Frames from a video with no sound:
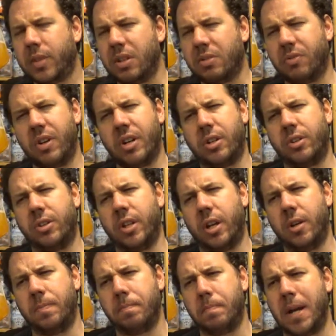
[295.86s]
It's very good
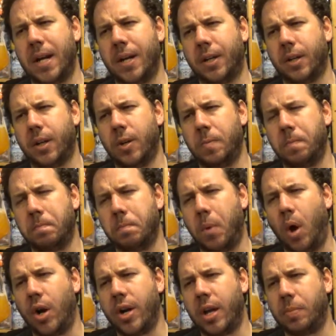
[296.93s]
though. Mango,
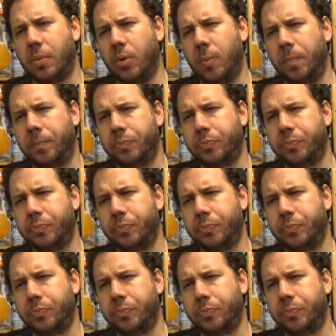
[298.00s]
pineapple,